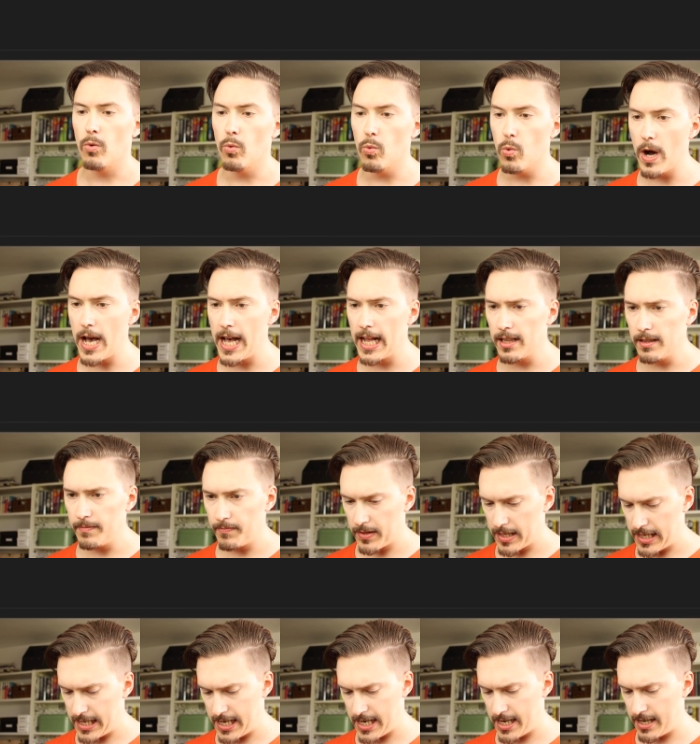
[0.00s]
Well,
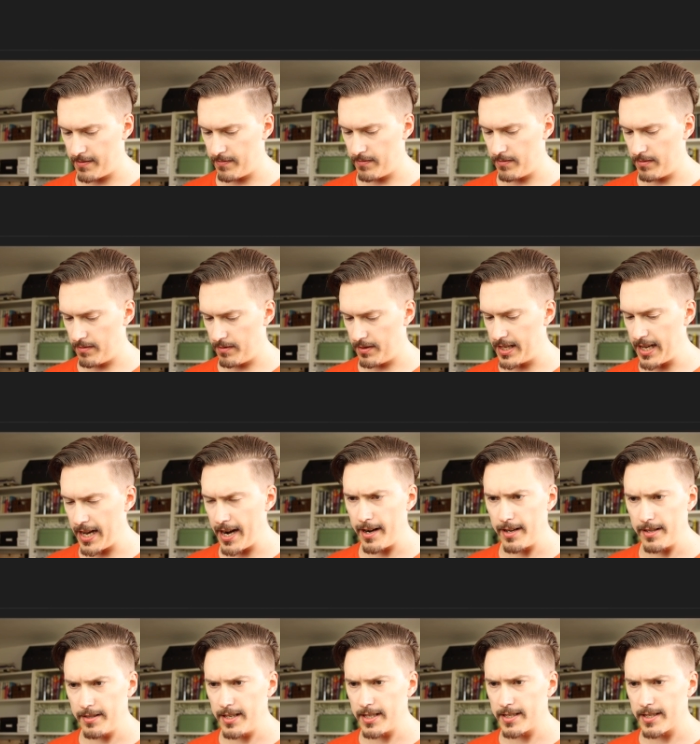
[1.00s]

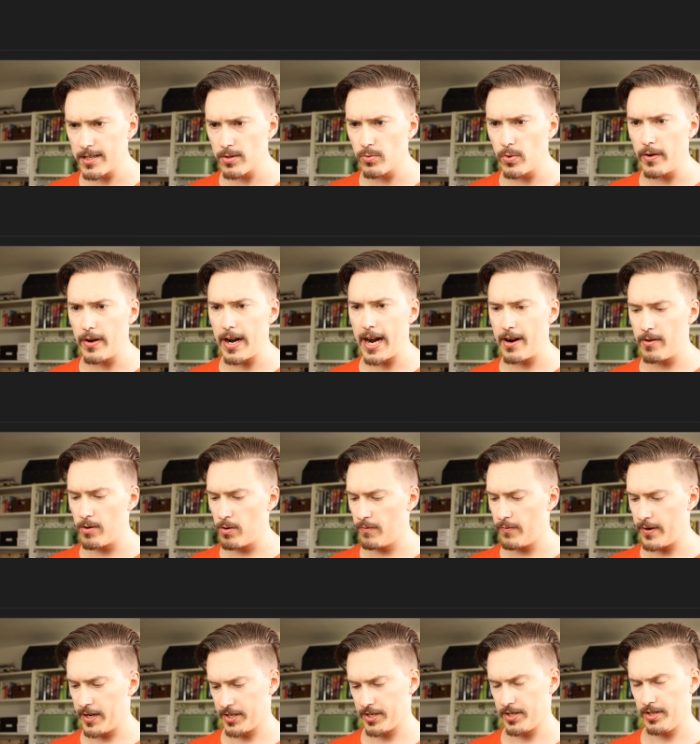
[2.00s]
this is where arrow
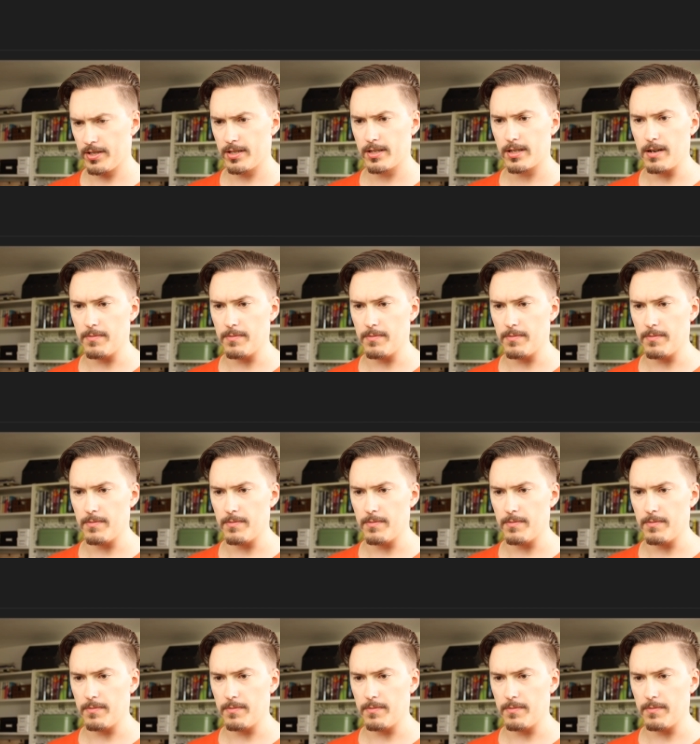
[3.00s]
functions